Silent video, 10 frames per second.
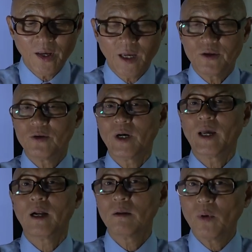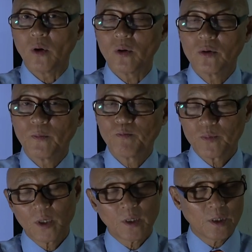and your elbow.
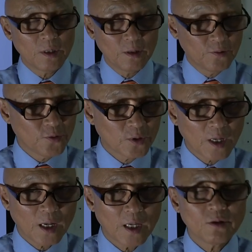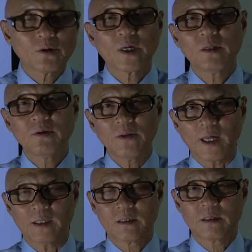If you can, you can do
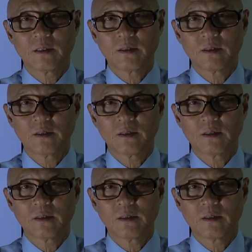that.